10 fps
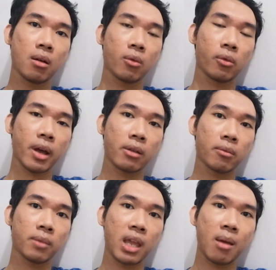or rather
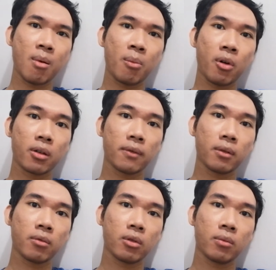became a part of the
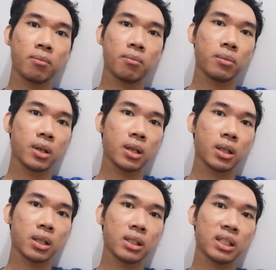group,
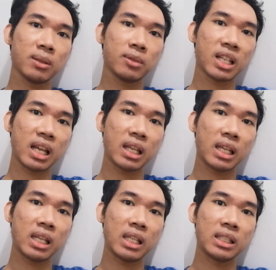but it seems like
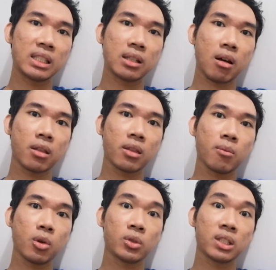he is not the
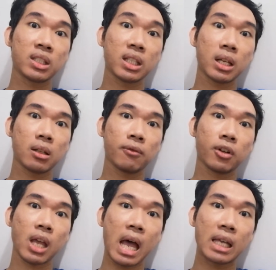most skilled
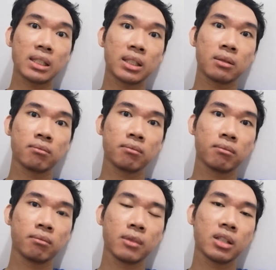for the heist.
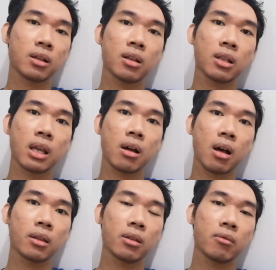That's all that I
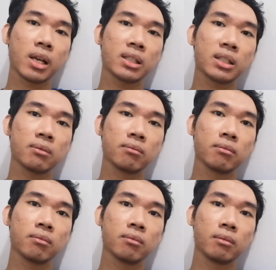got, and the rest
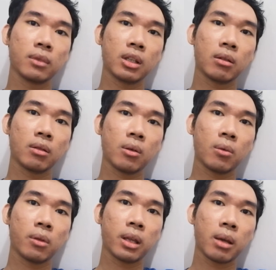you know the
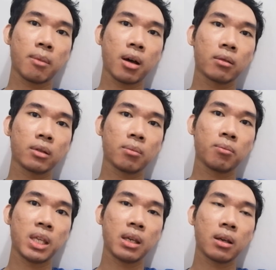whole thing about the
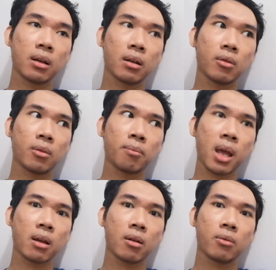Pika or
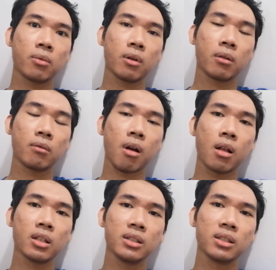Pekka
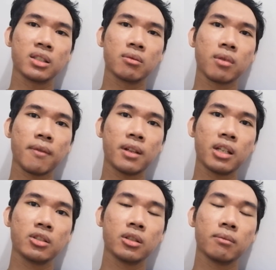Rollins
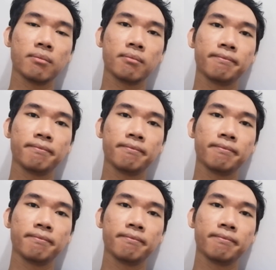revelation.